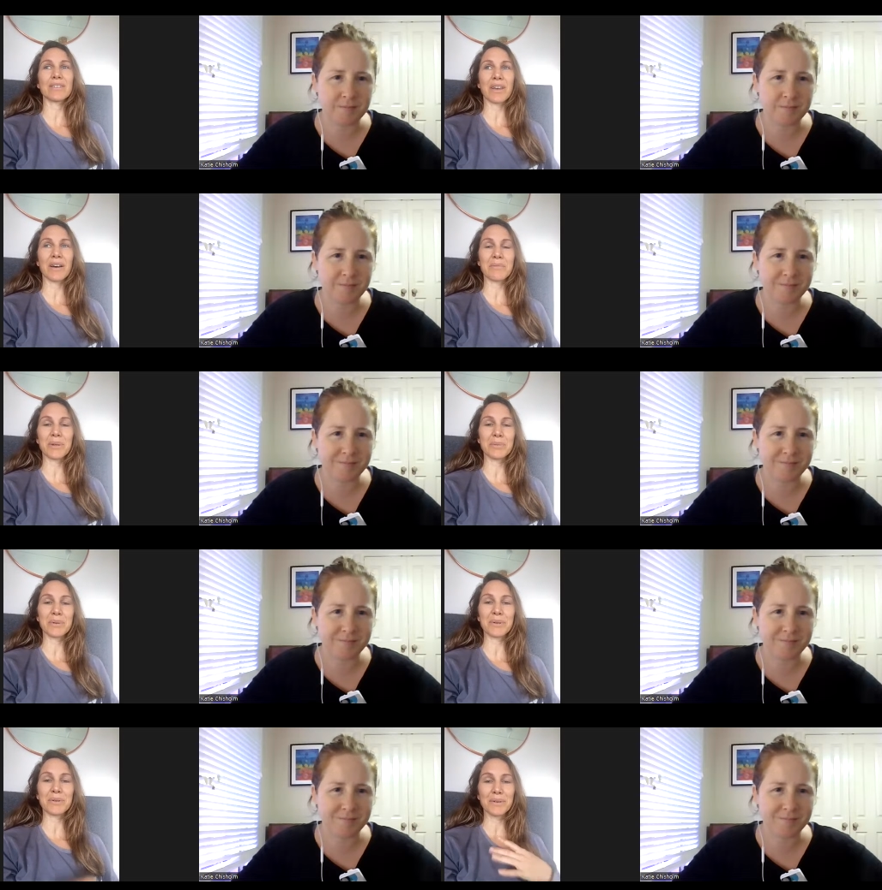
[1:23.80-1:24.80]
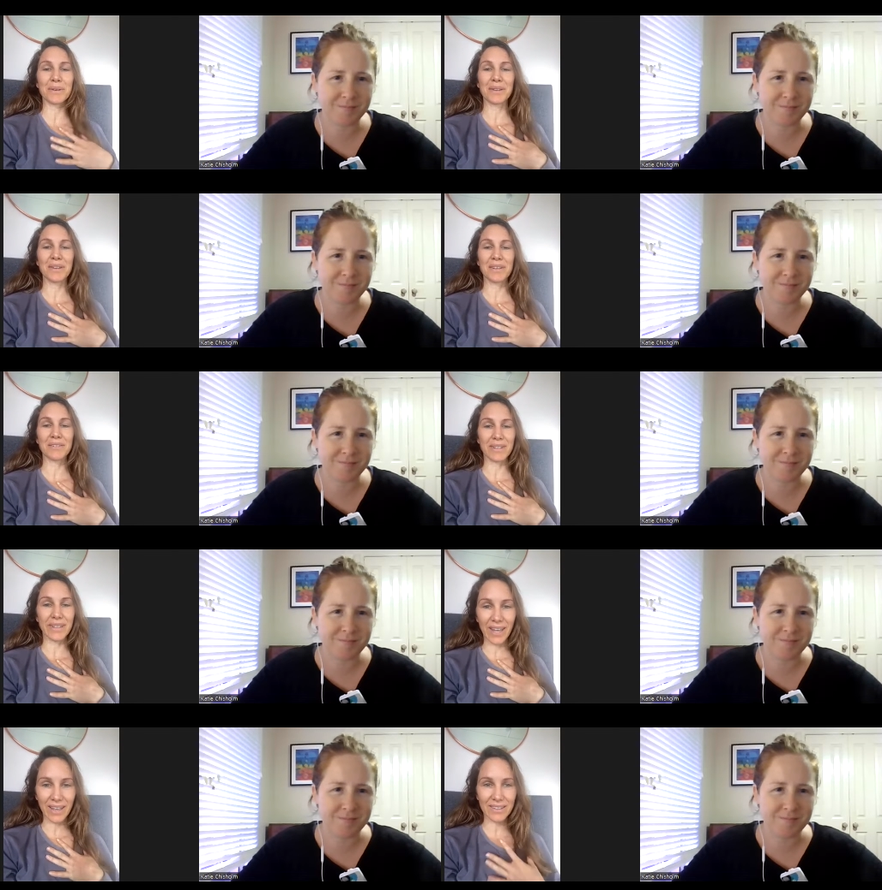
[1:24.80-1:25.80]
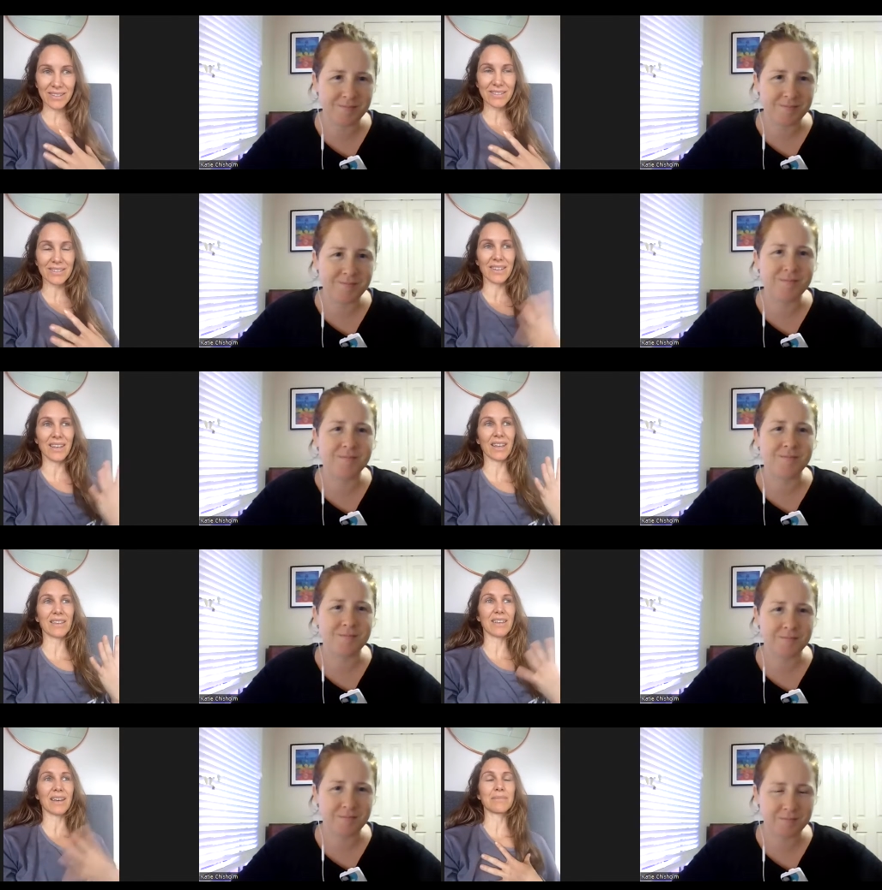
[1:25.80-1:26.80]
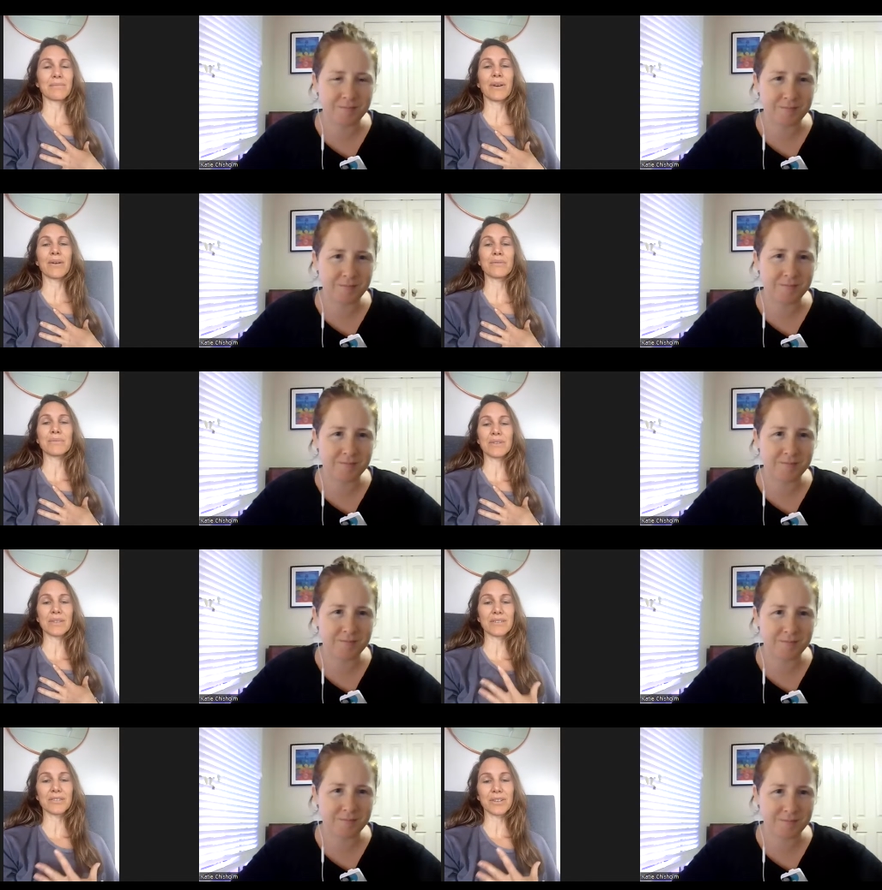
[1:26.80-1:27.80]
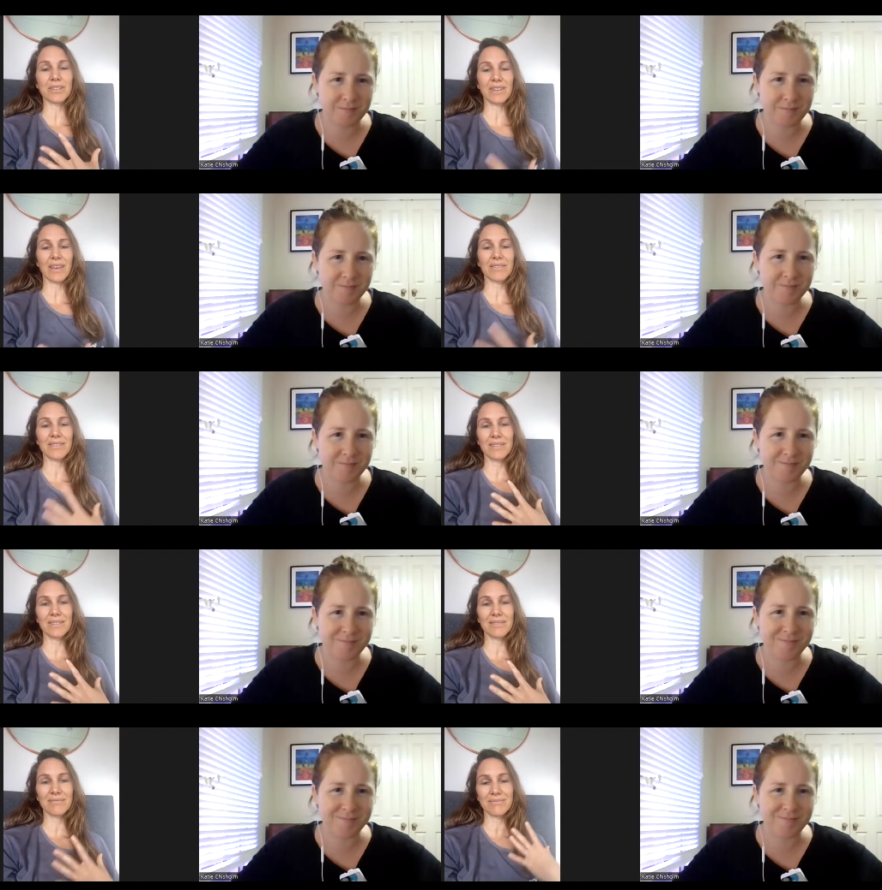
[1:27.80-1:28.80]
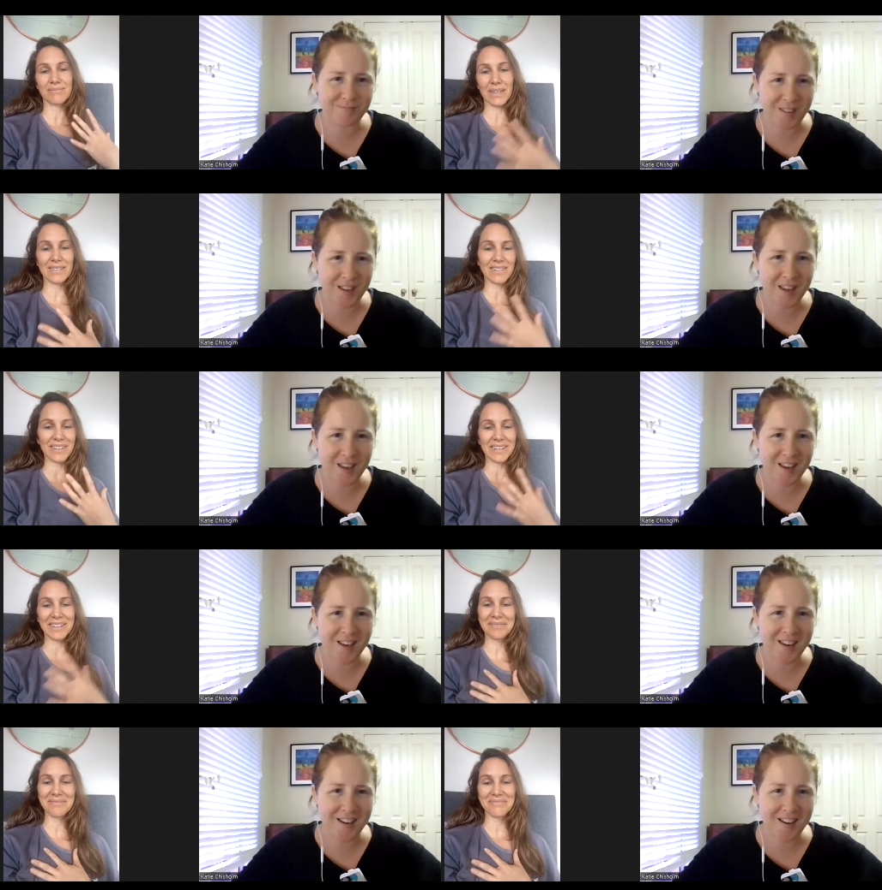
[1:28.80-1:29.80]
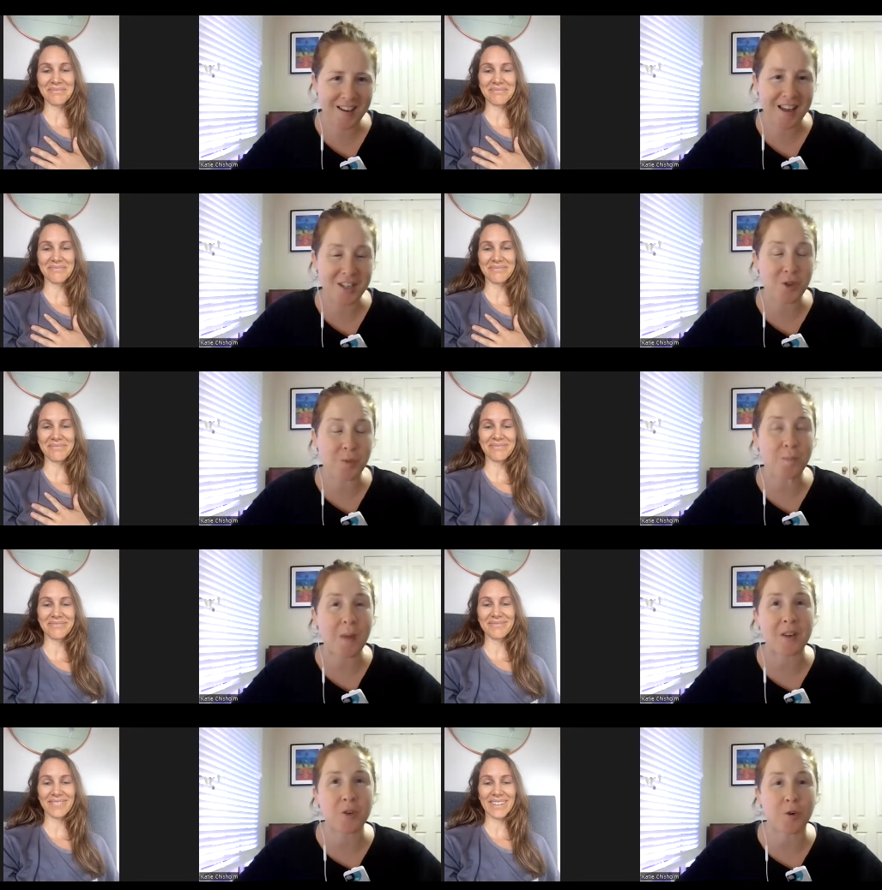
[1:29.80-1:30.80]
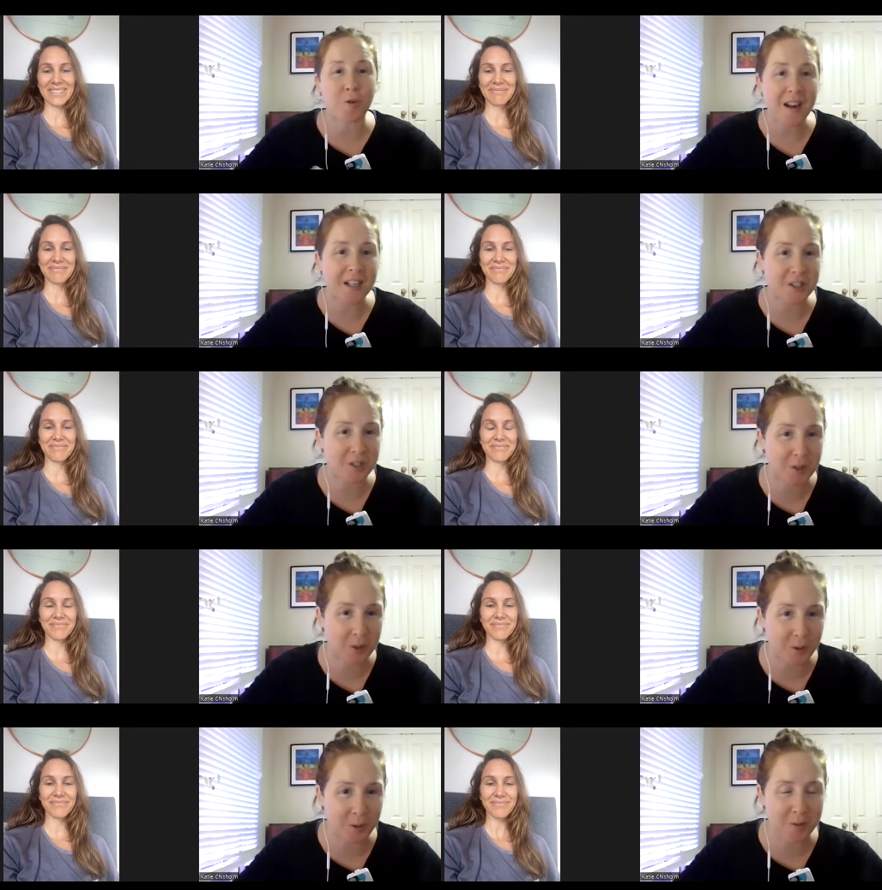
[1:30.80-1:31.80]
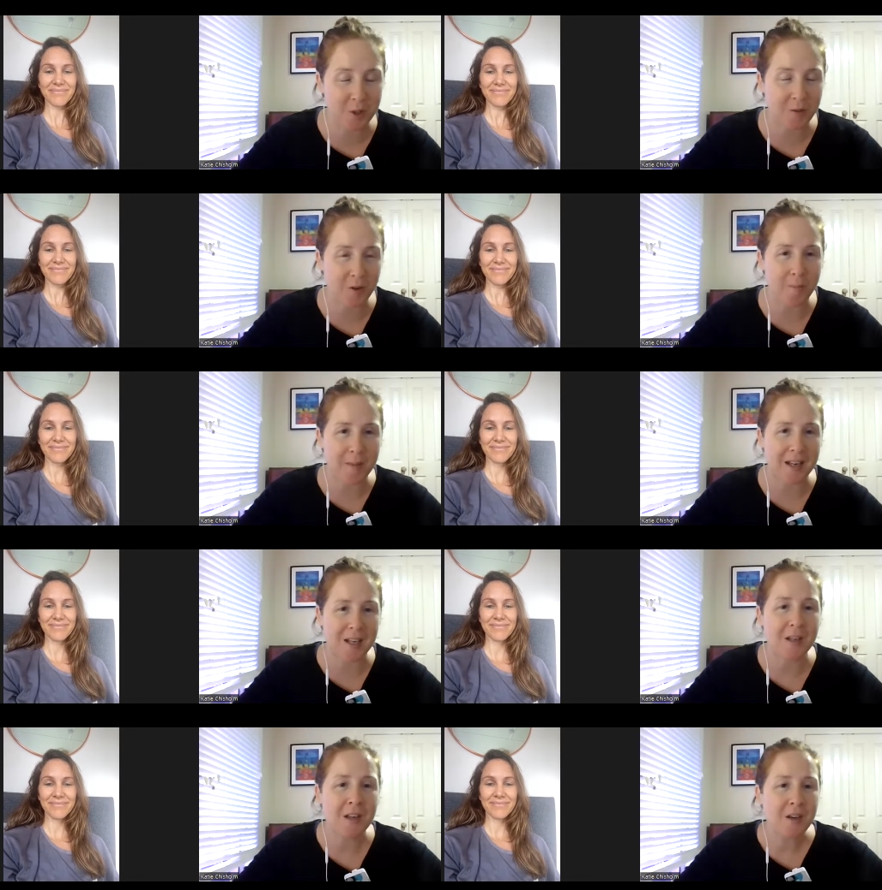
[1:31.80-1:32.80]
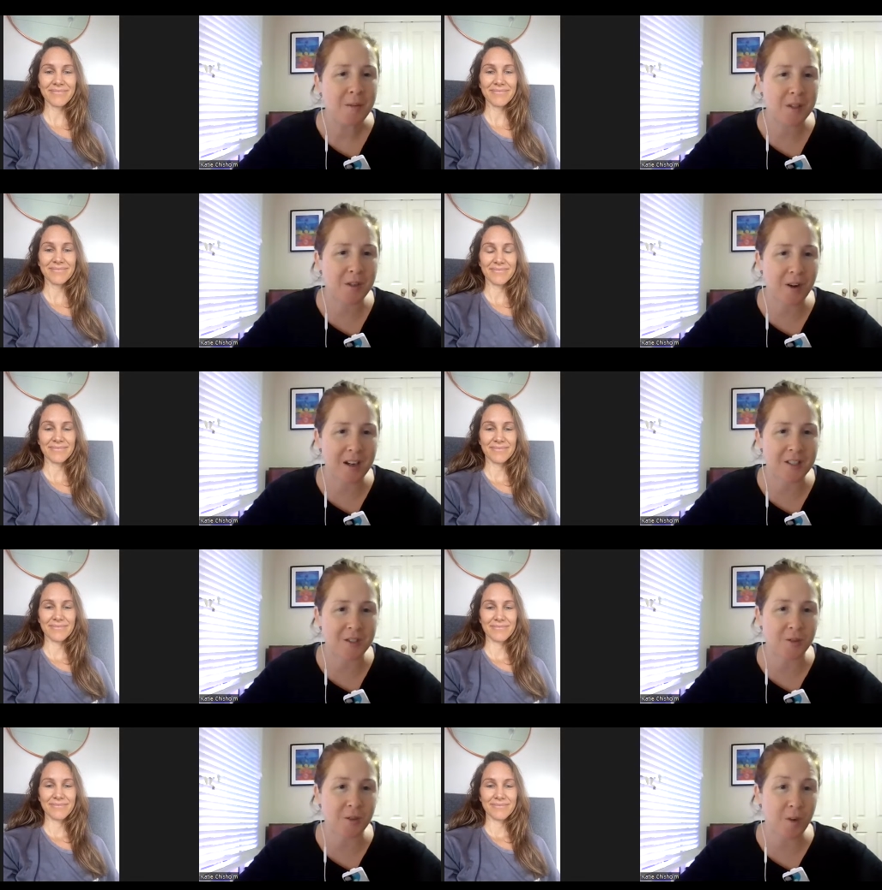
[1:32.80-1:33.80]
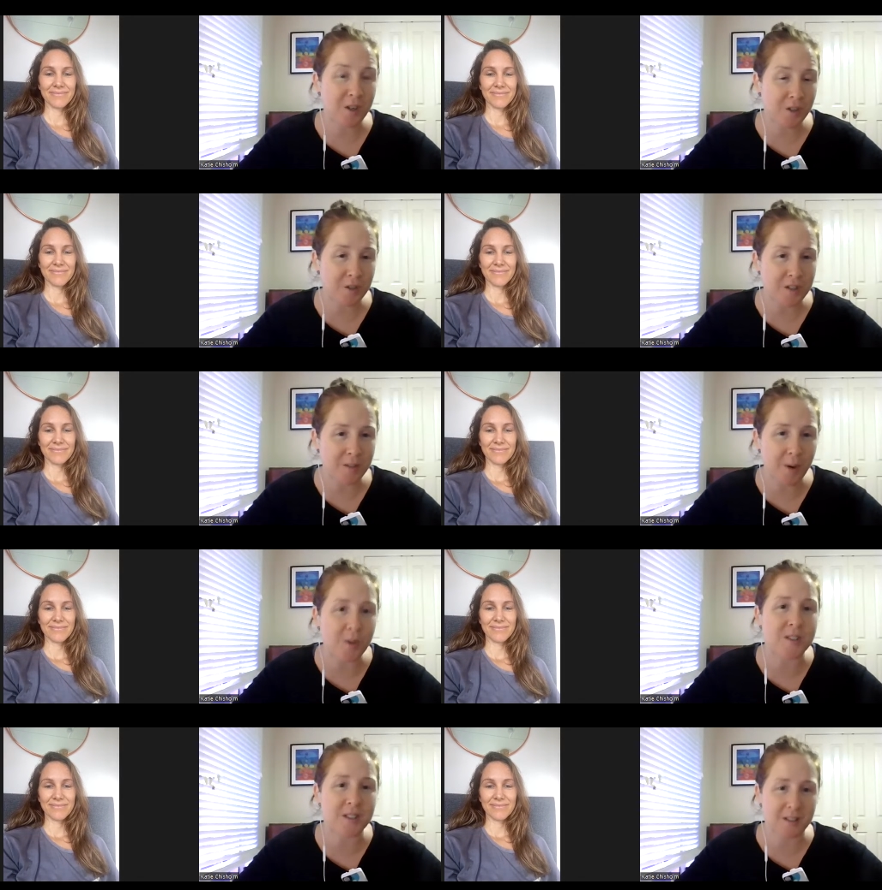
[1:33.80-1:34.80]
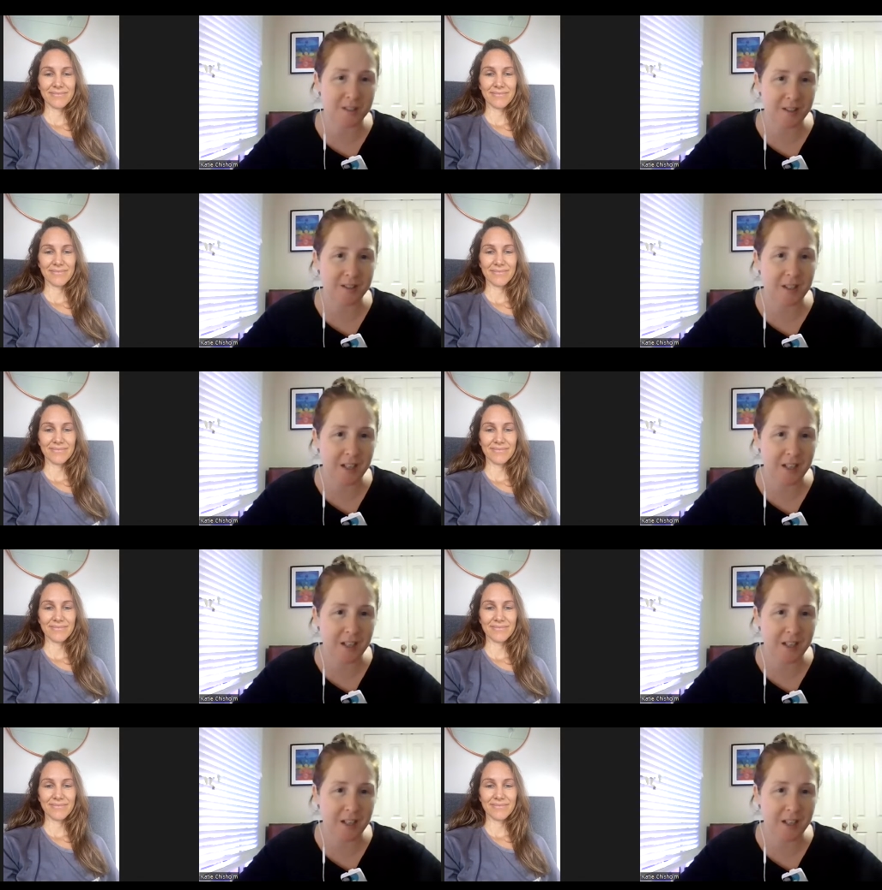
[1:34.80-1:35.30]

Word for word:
Speaker 1: to help people relax and come home to their true selves basically
Speaker 2: yeah and your and your greatest tool i'm sure you've got many the greatest tool and the one you use the most is is